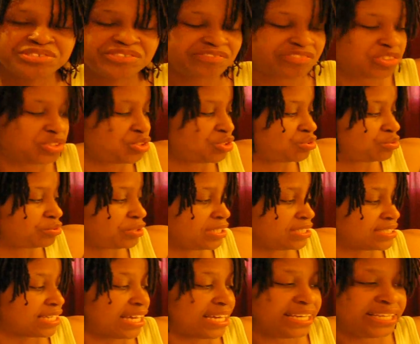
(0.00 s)
it for 2
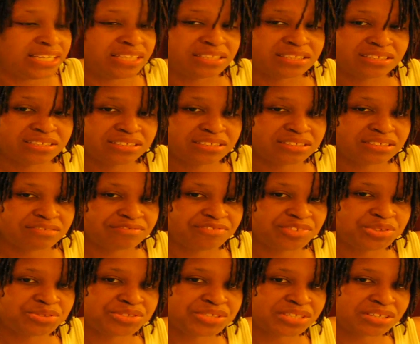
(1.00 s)
weeks. I
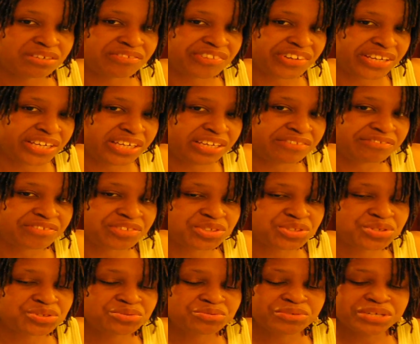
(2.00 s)
infused it over heat for
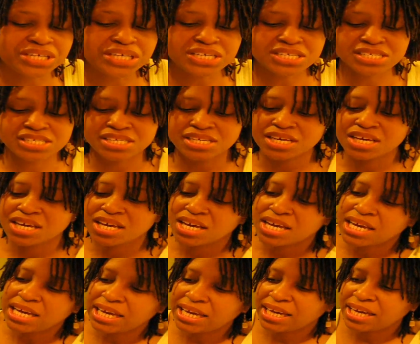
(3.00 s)
2 weeks,
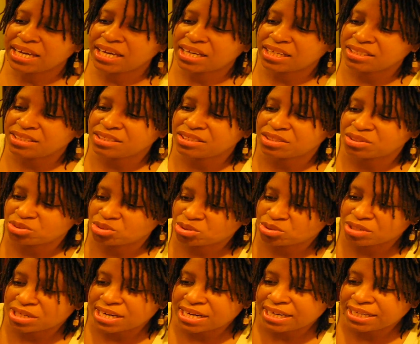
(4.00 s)
and, you know,
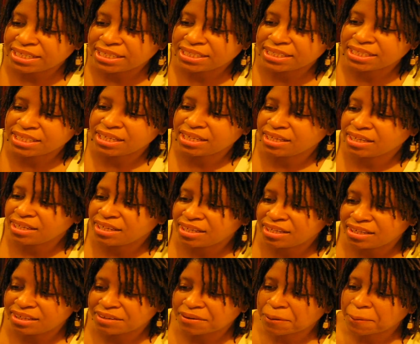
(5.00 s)
tried it,
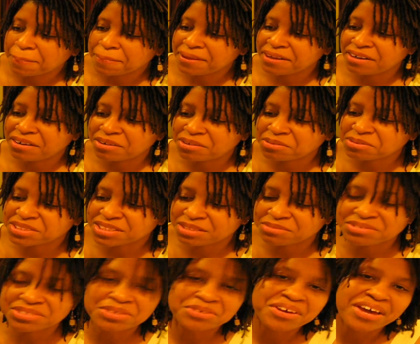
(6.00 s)
and, you know, it
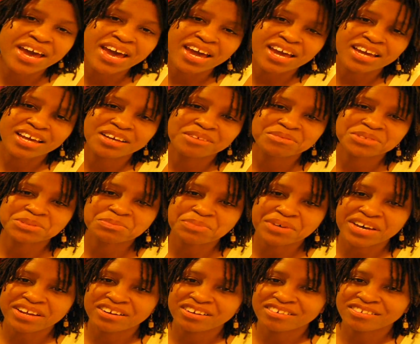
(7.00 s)
was okay. It was
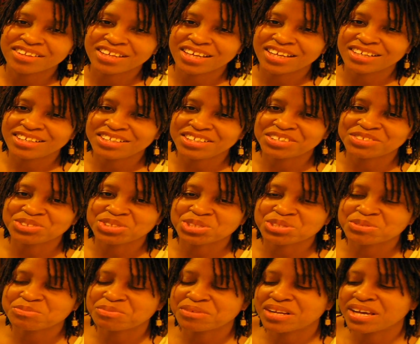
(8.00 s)
better than, you know, just
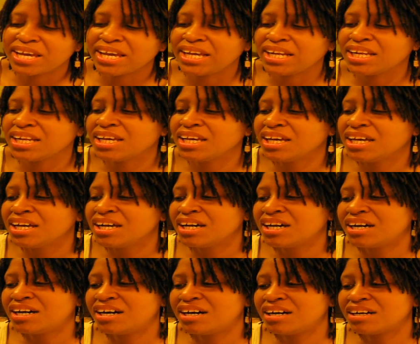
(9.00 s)
the plain
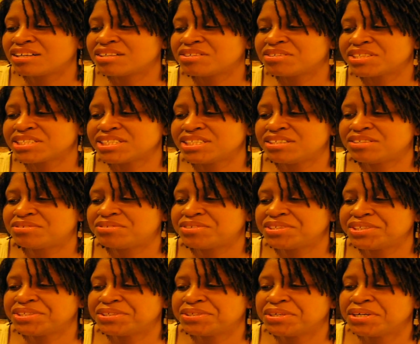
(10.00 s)
coconut
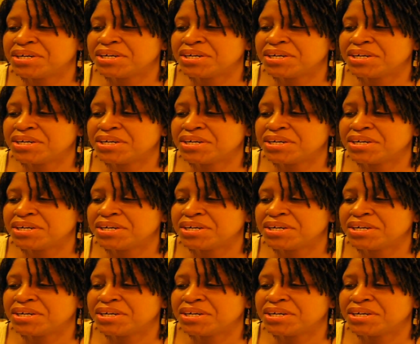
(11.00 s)
oil.